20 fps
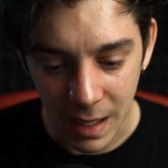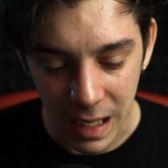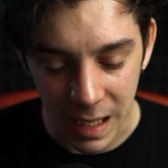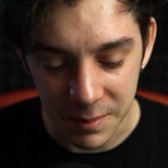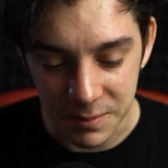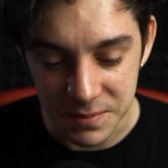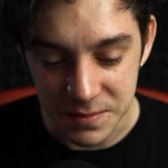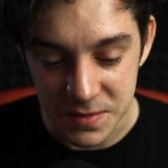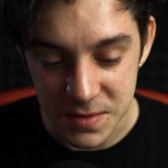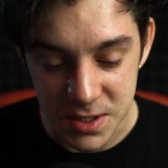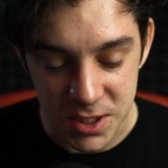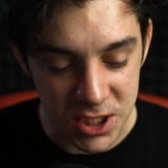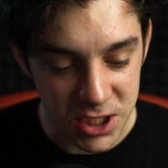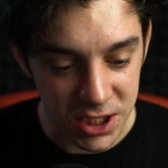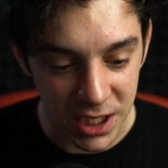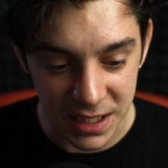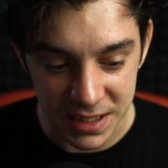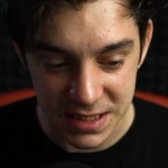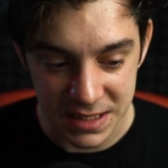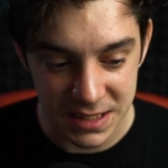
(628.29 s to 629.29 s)
I'm
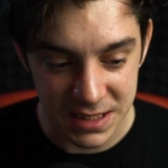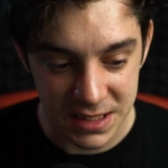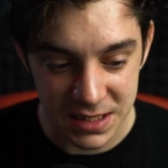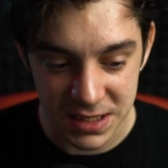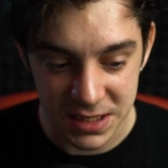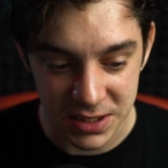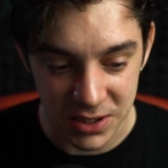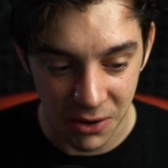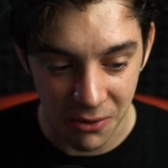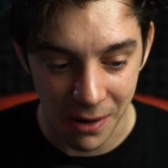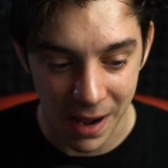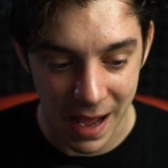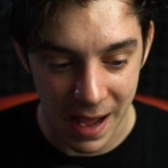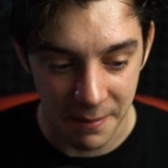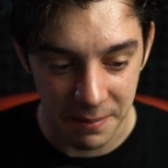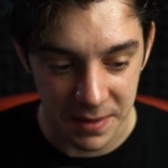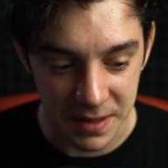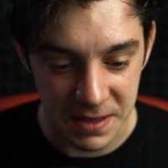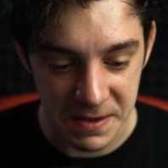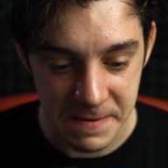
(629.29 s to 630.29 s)
just so
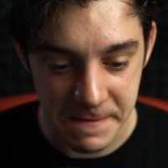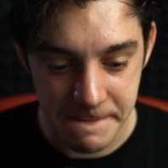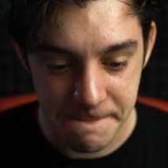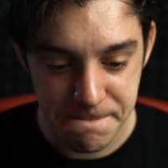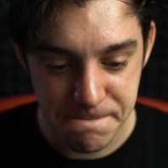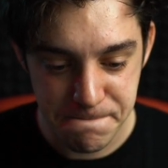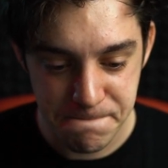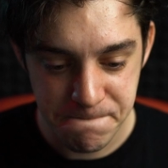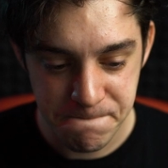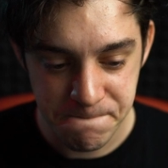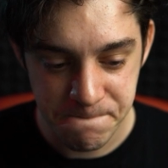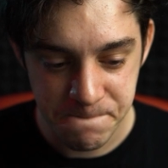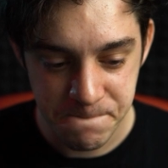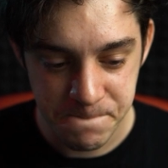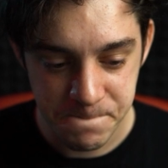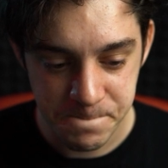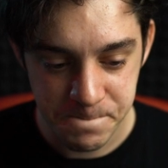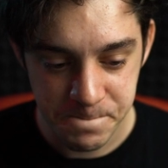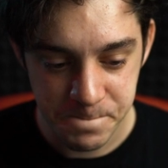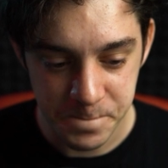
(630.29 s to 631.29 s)
happy.
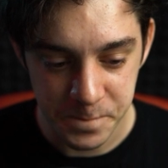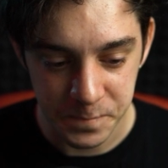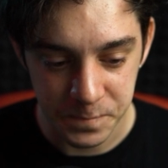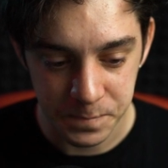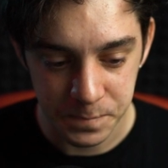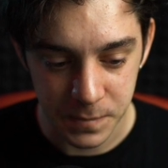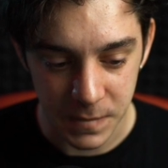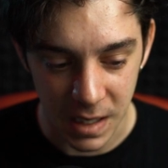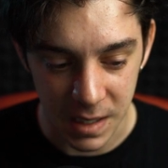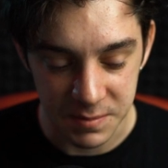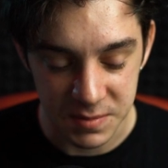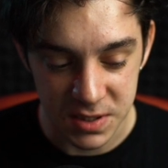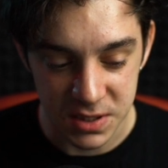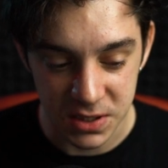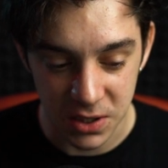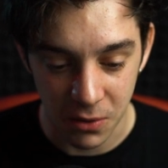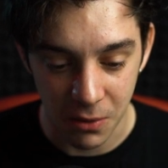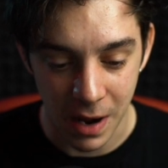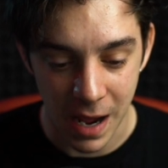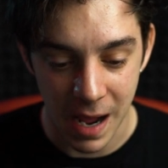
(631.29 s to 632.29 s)
I'm
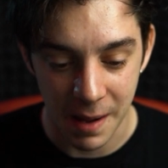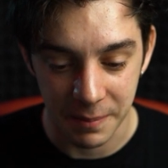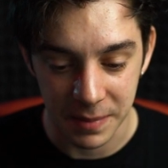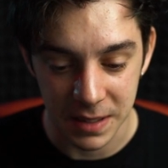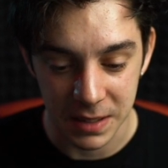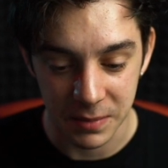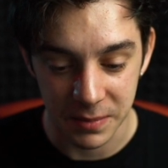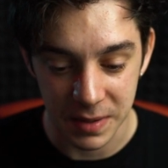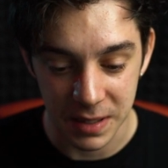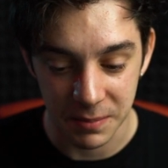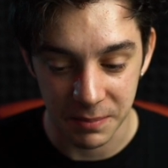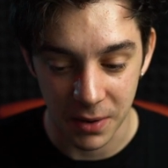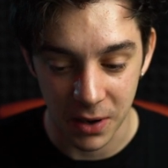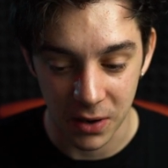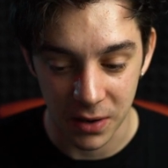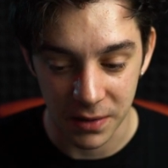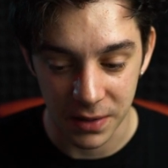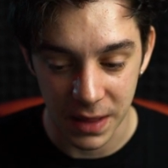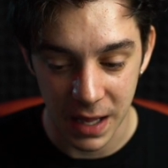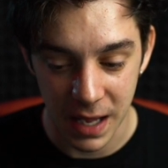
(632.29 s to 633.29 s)
so happy to be a
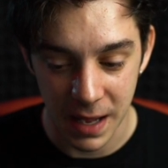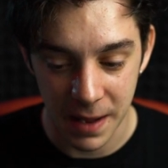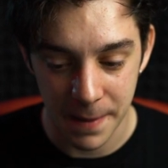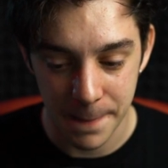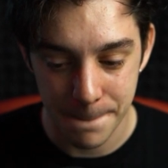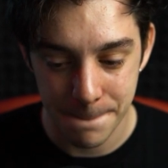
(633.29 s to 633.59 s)
part of that.